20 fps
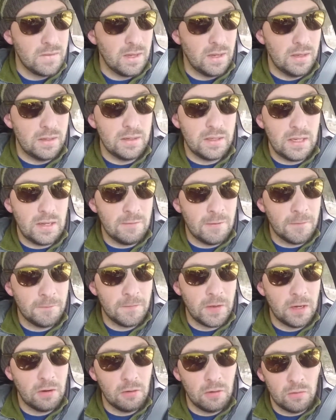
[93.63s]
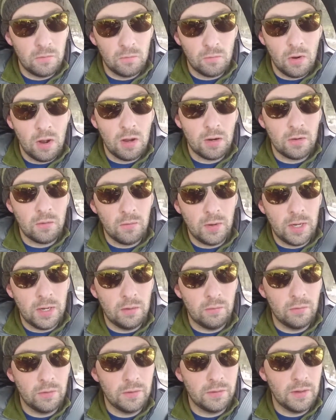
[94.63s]
And even if I don't walk
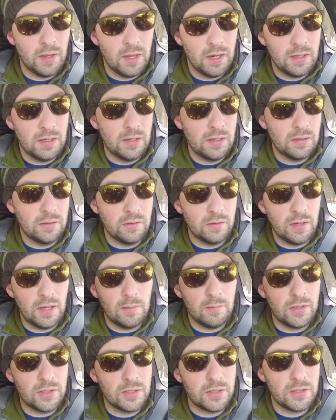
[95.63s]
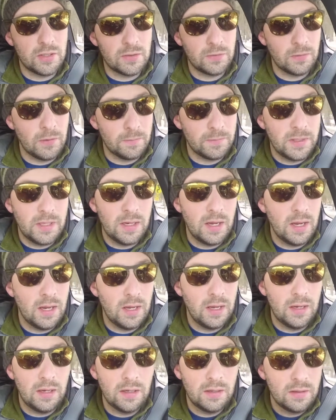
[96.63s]
away with any good images from
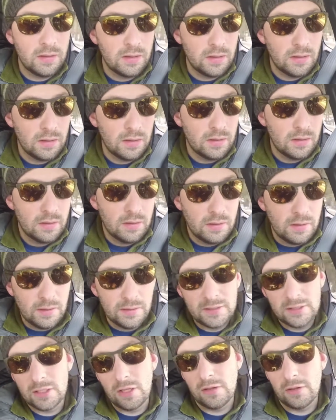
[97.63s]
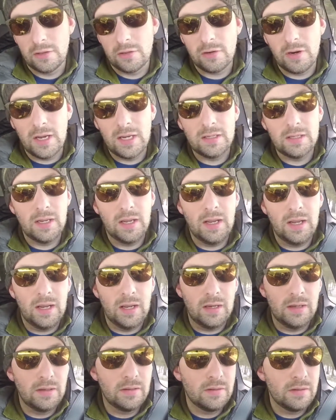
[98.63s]
today, it's still a great
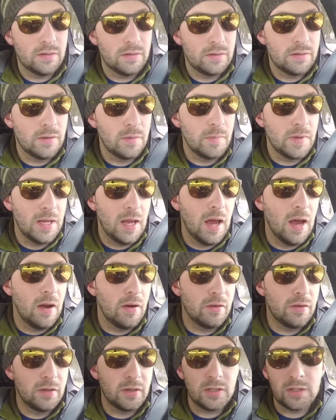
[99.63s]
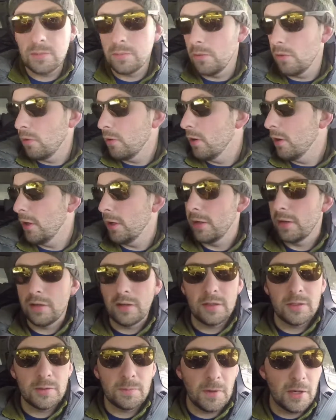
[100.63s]
day to be out and
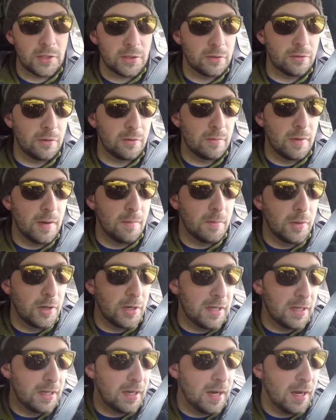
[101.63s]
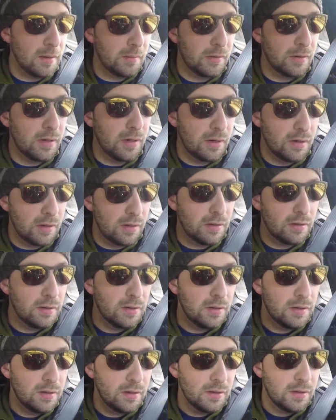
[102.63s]
exploring, especially with my buddy Kyber here.
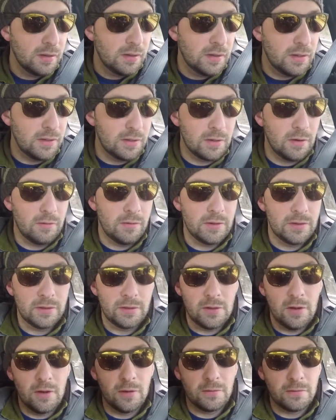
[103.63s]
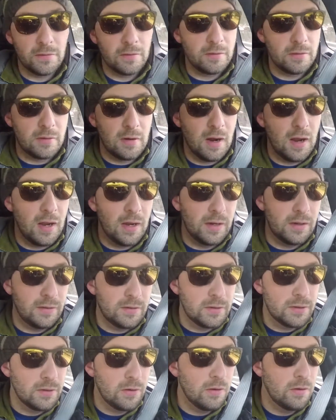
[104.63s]
He's always along for the
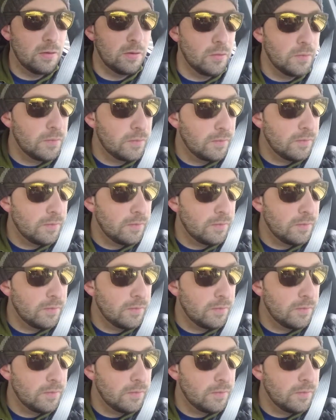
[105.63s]
ride, so